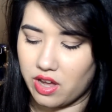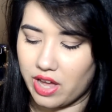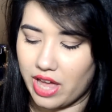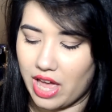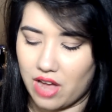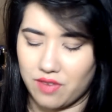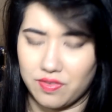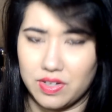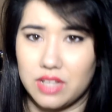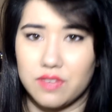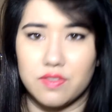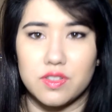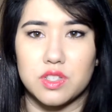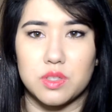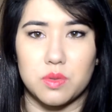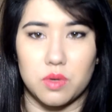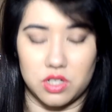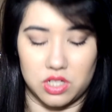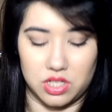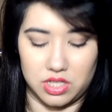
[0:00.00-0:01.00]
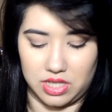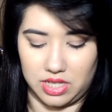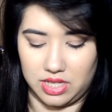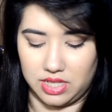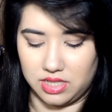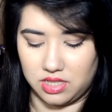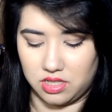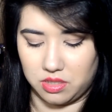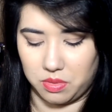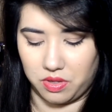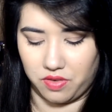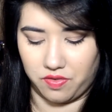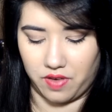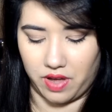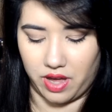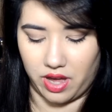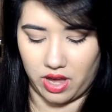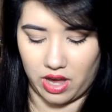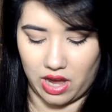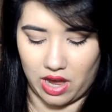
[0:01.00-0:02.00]
I haven't even swatched these, to be
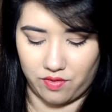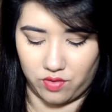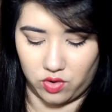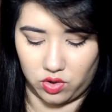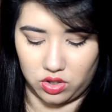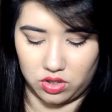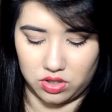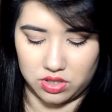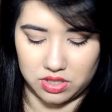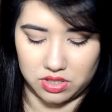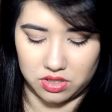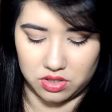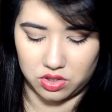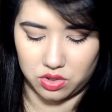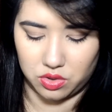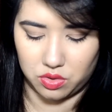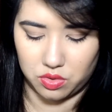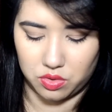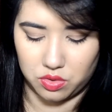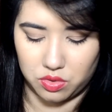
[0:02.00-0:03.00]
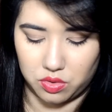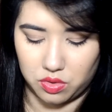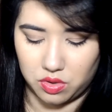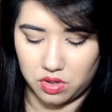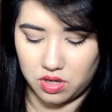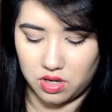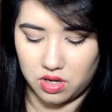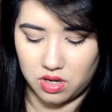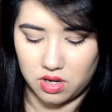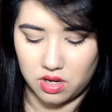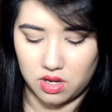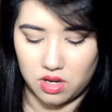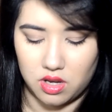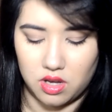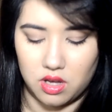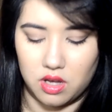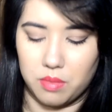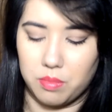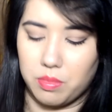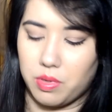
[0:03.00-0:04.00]
fair. I have not used this at all.
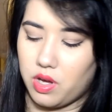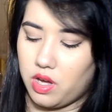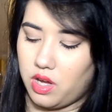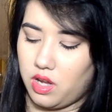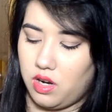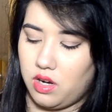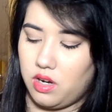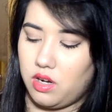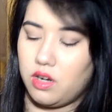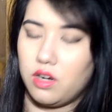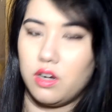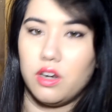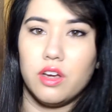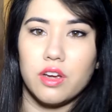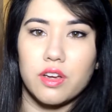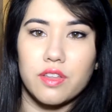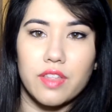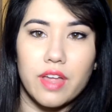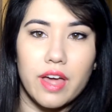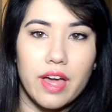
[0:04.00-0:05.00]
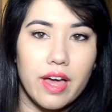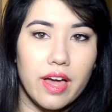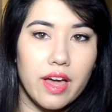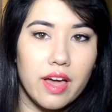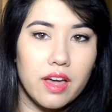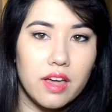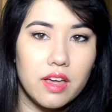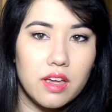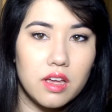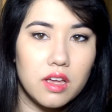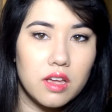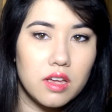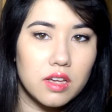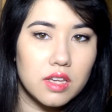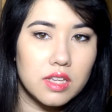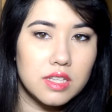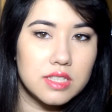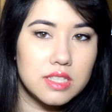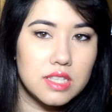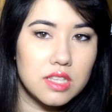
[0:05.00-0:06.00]
But look there.
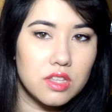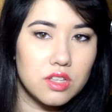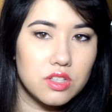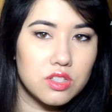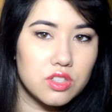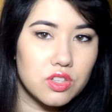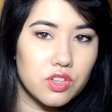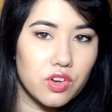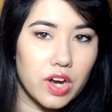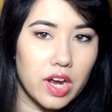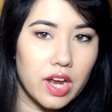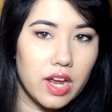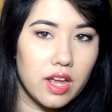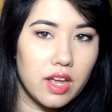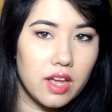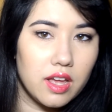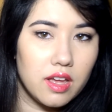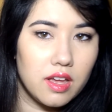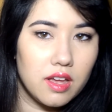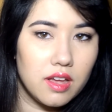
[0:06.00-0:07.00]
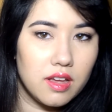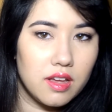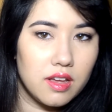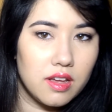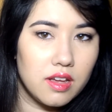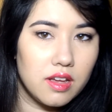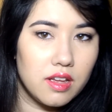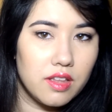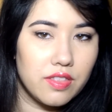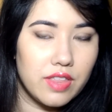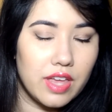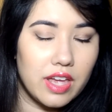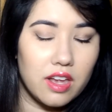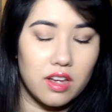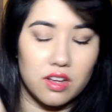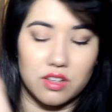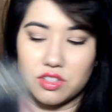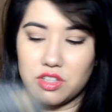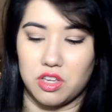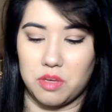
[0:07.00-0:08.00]
Can you see those three? They
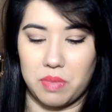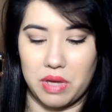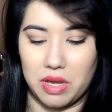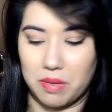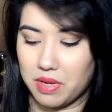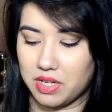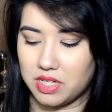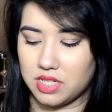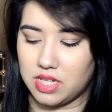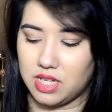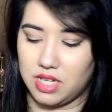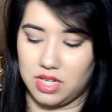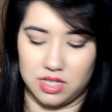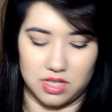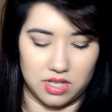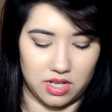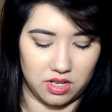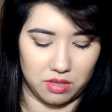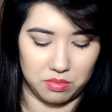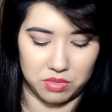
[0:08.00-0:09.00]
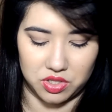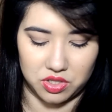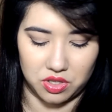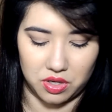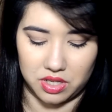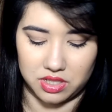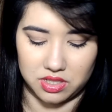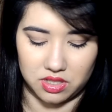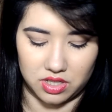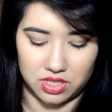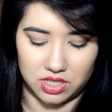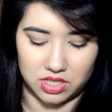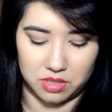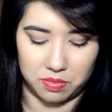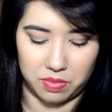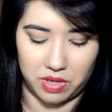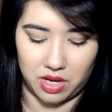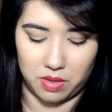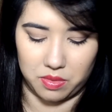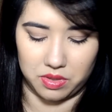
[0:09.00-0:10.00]
are so pigmented, and I'm so excited to
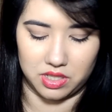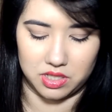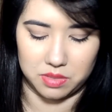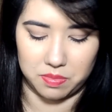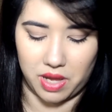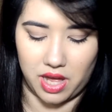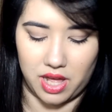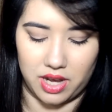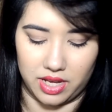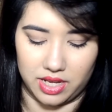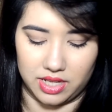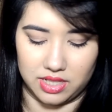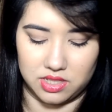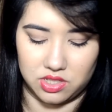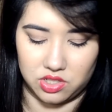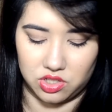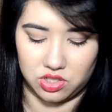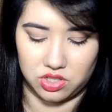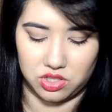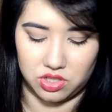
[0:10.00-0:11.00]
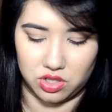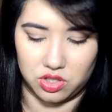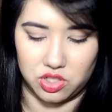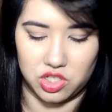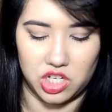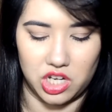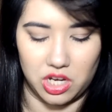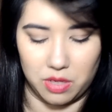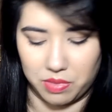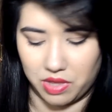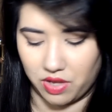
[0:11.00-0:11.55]
play with this palette. It's just so cheap.